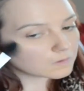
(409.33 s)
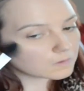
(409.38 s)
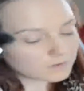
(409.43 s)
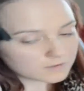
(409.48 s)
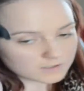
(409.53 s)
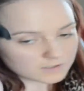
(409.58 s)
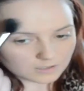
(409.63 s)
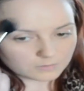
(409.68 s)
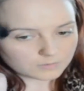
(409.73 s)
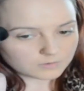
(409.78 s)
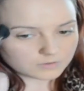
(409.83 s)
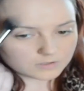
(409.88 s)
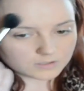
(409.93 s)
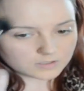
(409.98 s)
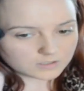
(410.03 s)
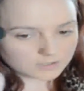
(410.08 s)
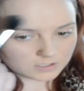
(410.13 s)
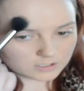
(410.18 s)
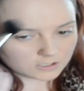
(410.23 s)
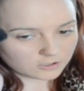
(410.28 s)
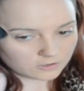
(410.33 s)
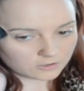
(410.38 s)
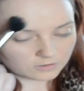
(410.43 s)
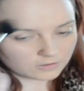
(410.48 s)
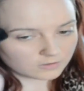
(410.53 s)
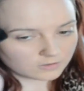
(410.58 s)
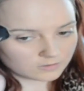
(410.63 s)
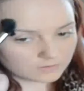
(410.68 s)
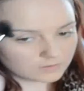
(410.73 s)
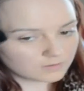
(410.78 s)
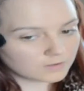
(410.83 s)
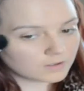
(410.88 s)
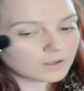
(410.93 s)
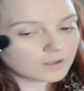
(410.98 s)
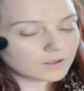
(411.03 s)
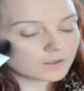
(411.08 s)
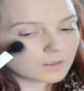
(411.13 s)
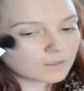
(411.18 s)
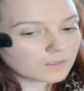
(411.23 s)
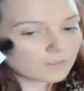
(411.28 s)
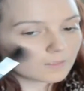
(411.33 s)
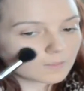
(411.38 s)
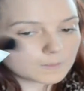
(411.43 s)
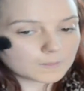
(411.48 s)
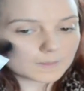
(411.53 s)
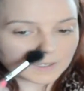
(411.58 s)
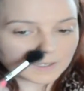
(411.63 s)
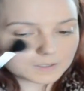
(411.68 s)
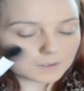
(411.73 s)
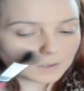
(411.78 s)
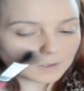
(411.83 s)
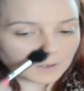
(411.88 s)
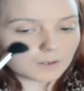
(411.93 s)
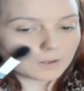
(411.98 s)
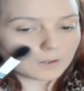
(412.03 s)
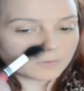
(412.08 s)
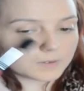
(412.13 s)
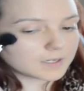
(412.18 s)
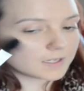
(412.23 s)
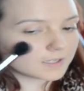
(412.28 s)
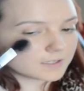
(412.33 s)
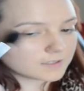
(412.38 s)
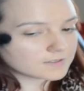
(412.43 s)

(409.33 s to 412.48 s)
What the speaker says: as I want that glowiness.